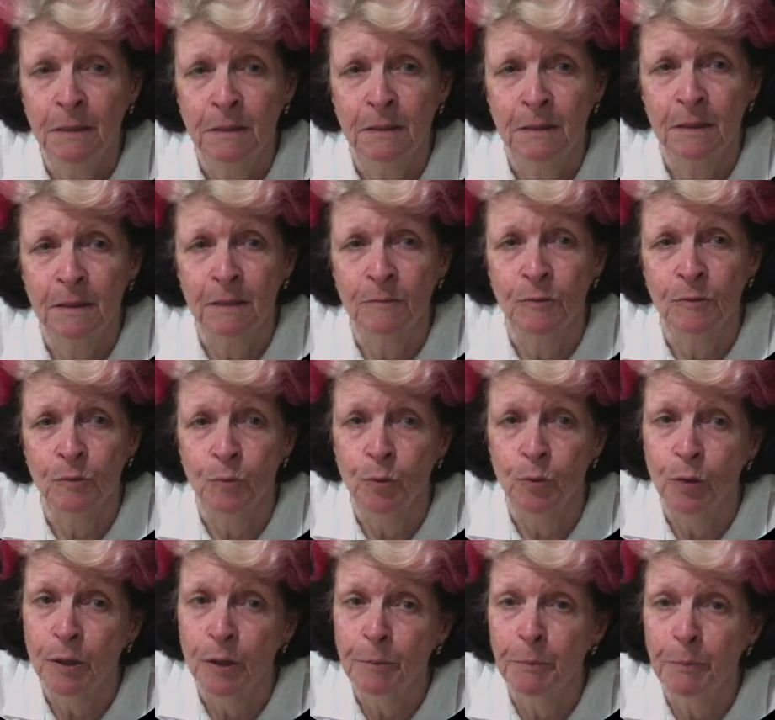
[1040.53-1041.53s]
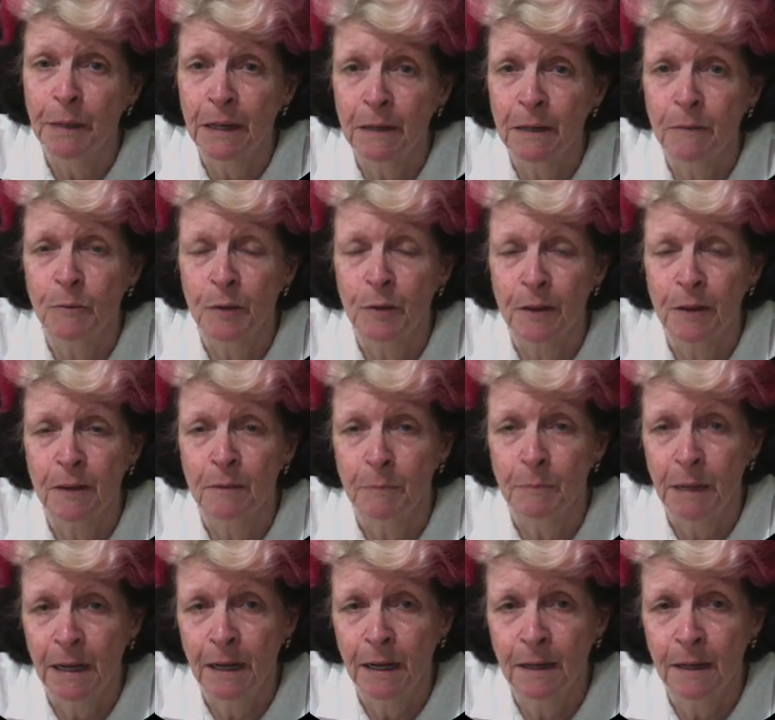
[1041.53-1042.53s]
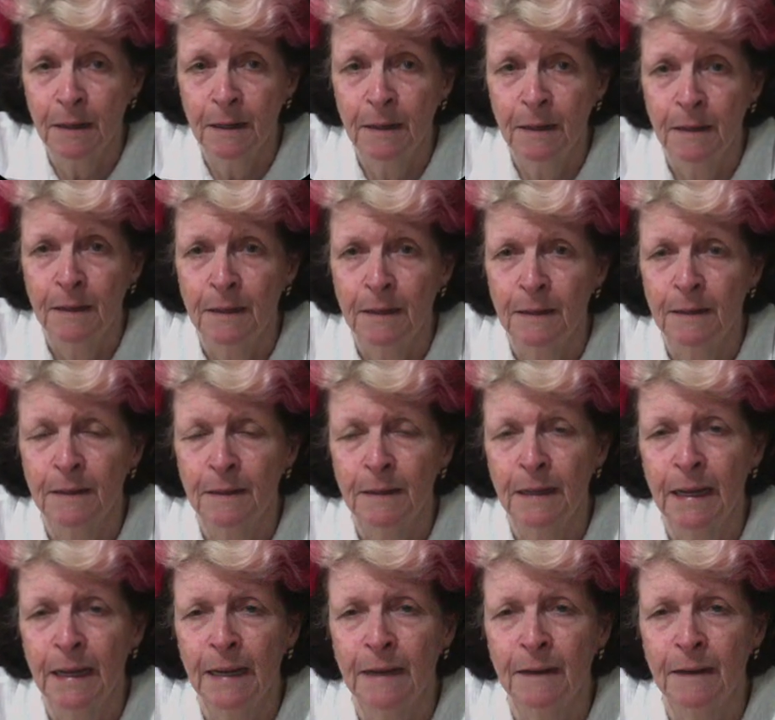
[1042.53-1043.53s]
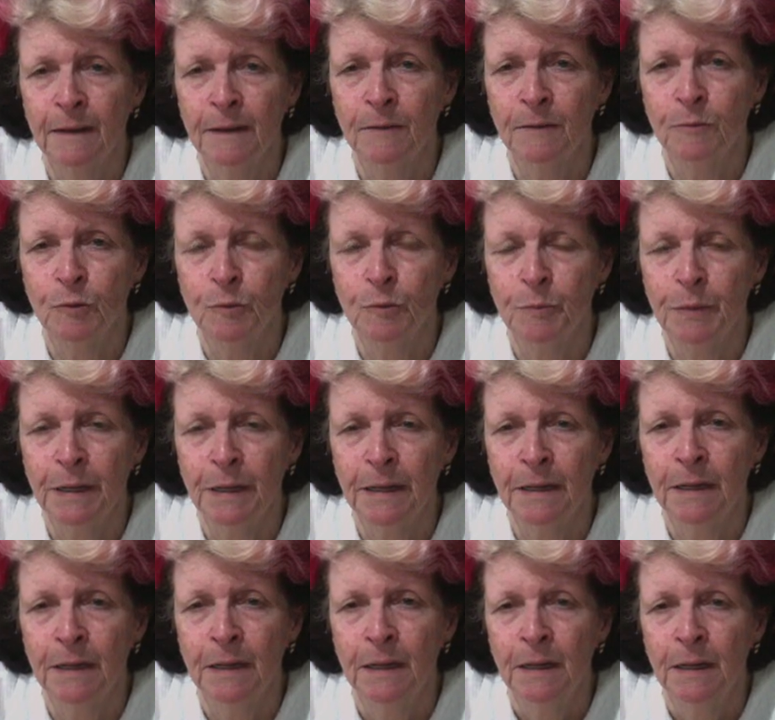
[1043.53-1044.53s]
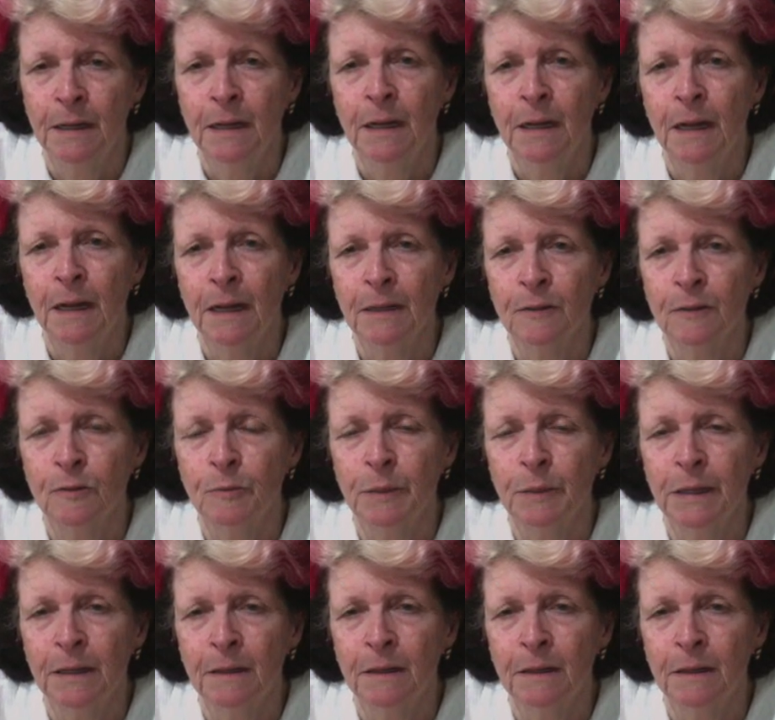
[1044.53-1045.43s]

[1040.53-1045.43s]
It would work better with the bark, and it would be a little bit